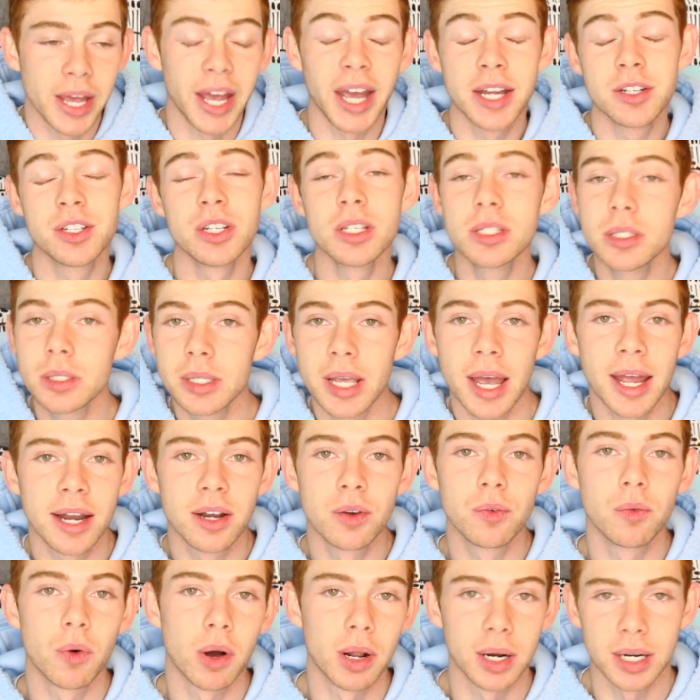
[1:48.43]
I just kind
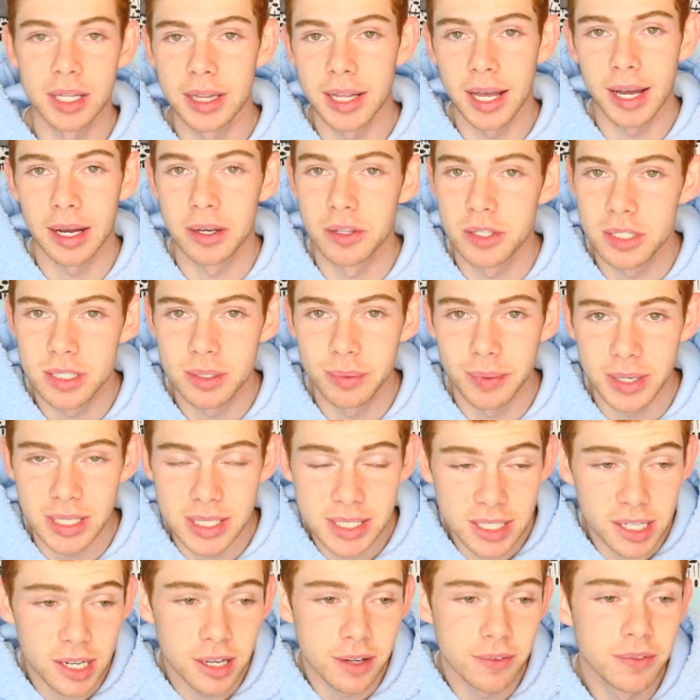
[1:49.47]
of wanted the house to
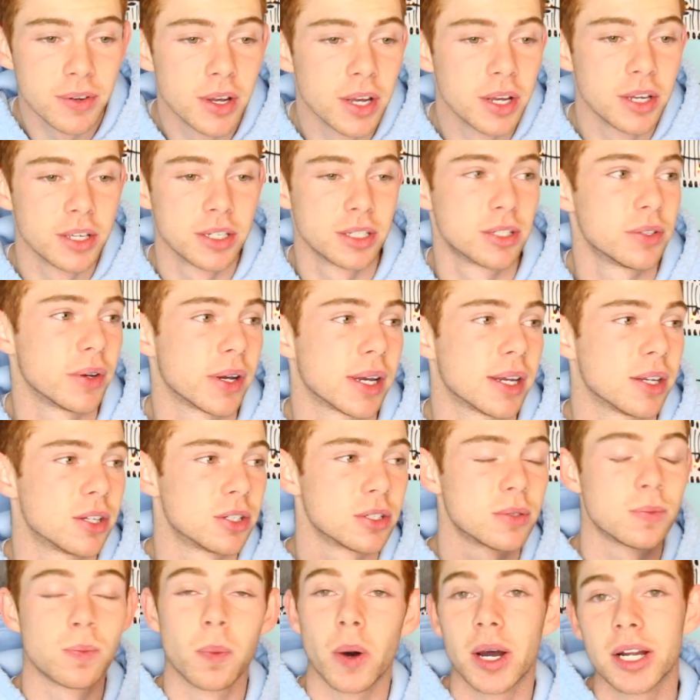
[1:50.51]
myself, so I could
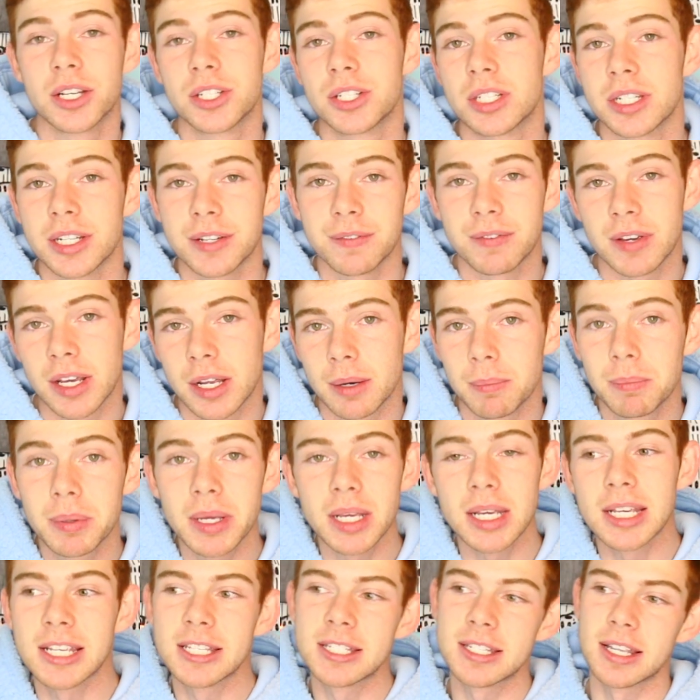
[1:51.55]
just watch TV in
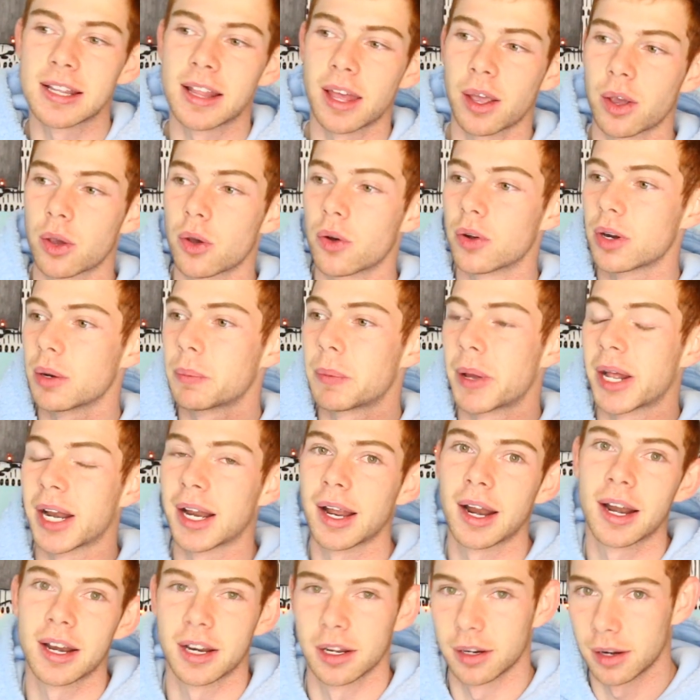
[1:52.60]
peace and then go to bed
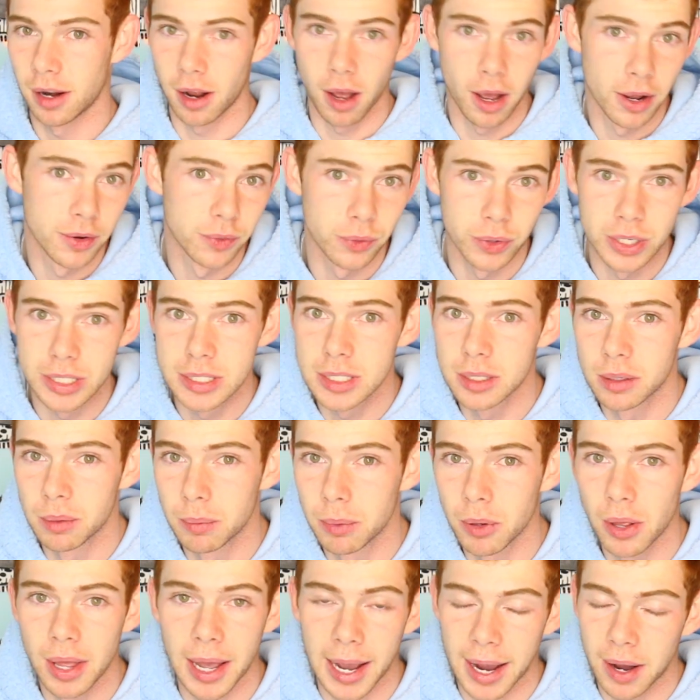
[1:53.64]
at an
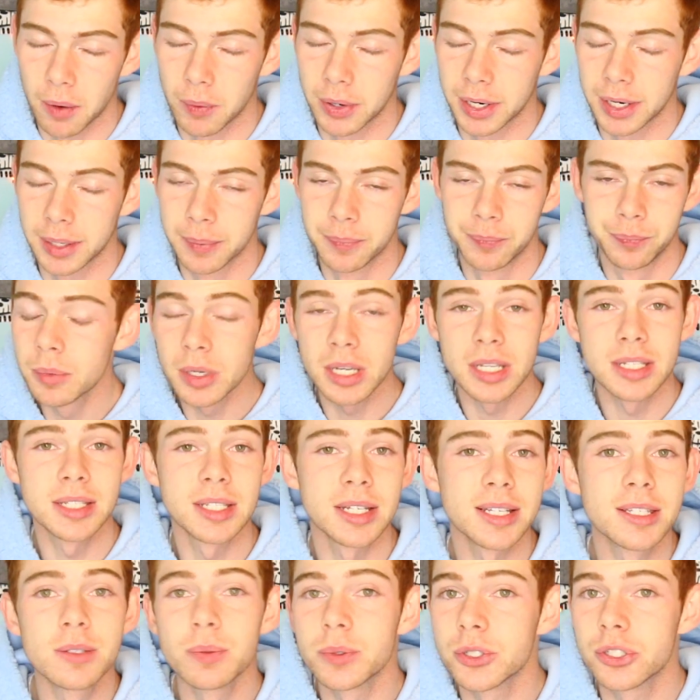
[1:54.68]
unreasonable hour. Because
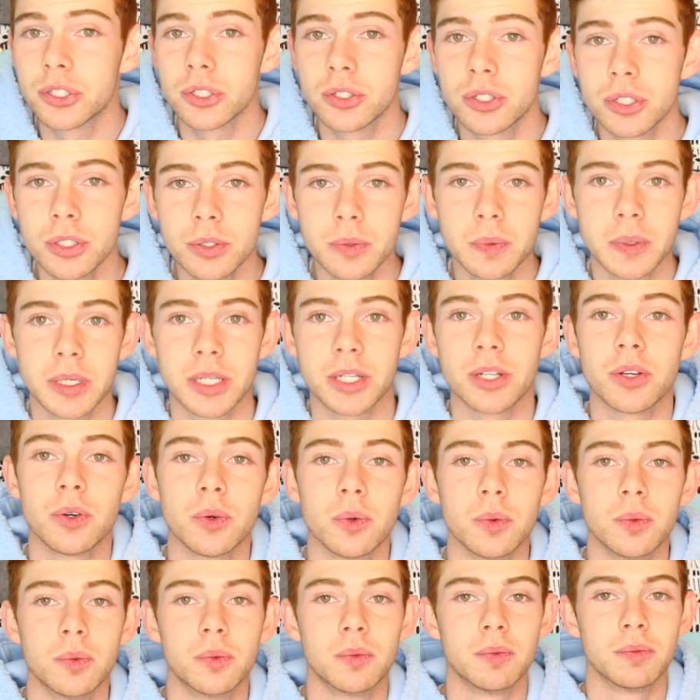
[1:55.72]
that's what you do when
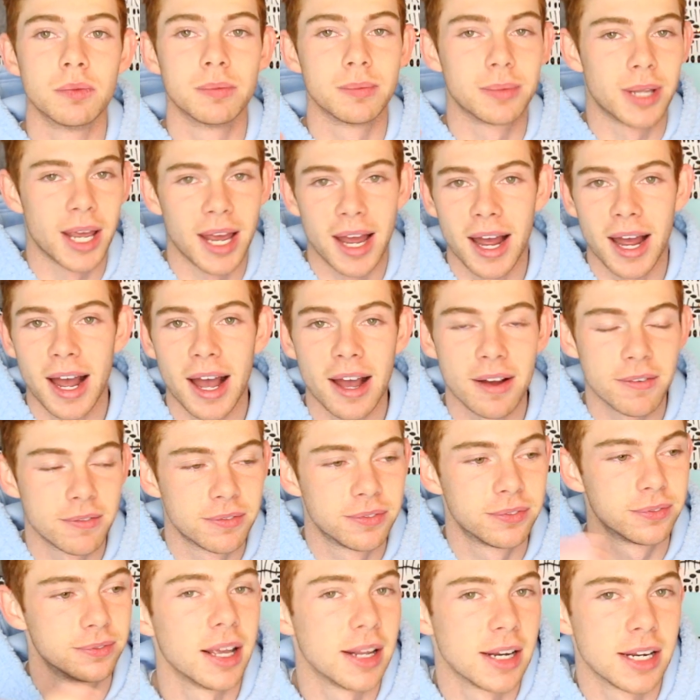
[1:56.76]
you
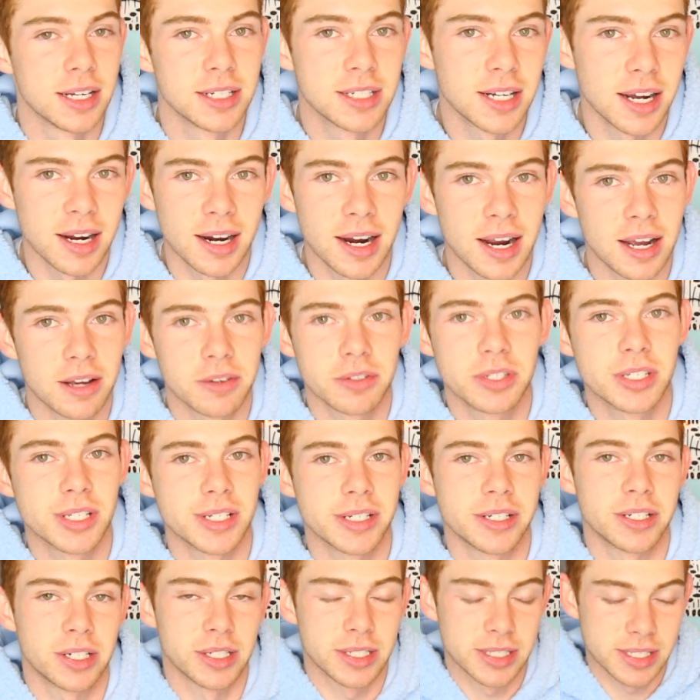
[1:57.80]
have an entire house to
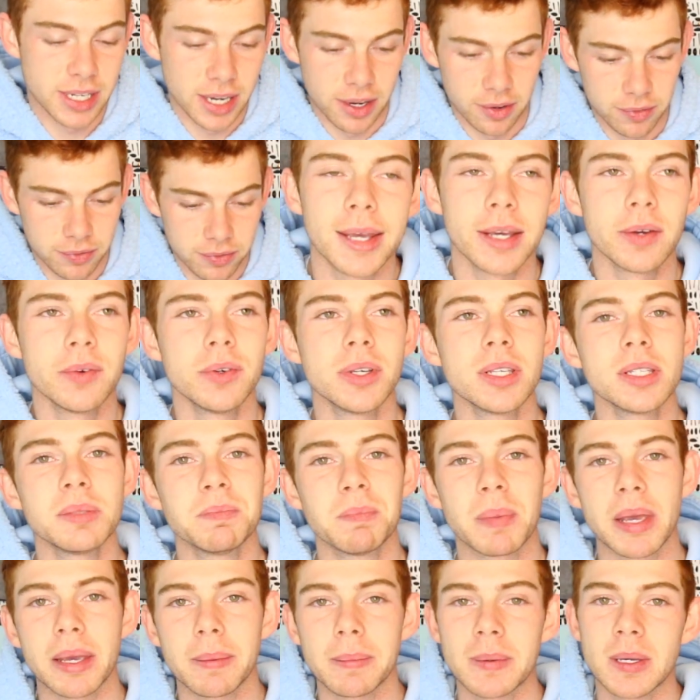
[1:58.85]
yourself. It was
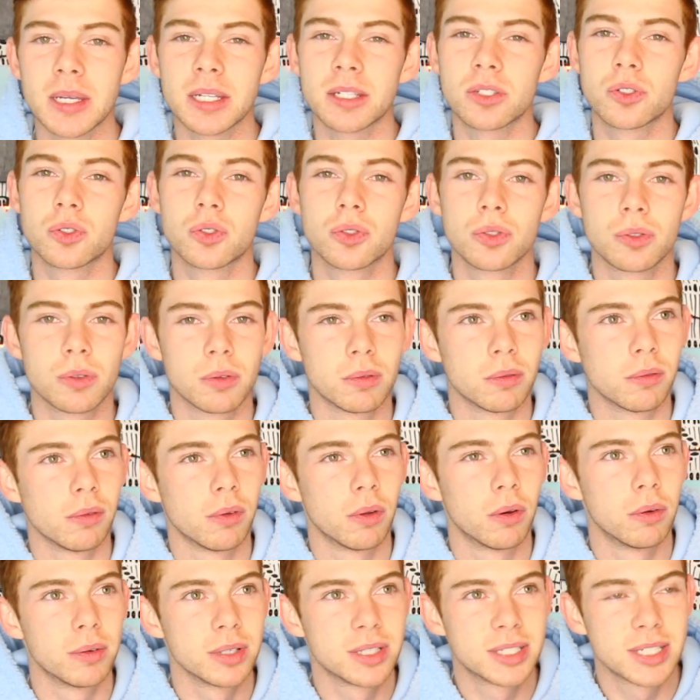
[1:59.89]
maybe
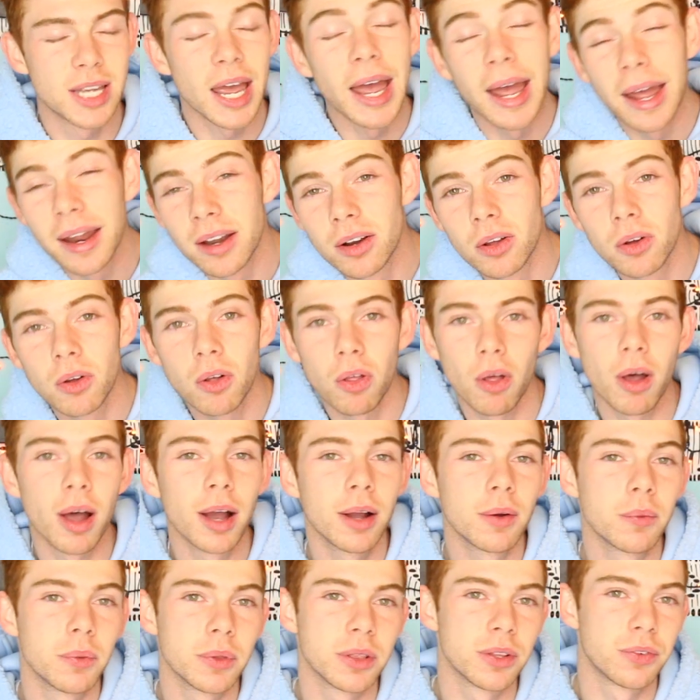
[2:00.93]
10
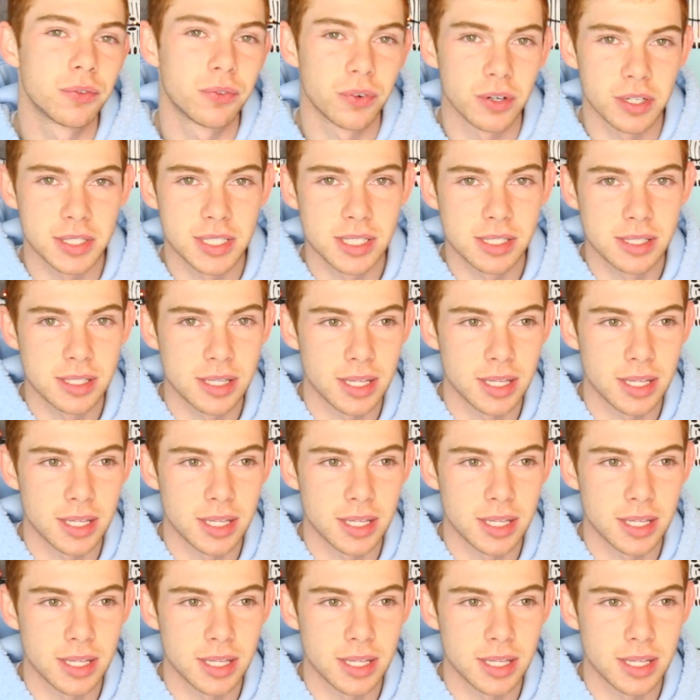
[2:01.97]
o'clock when the first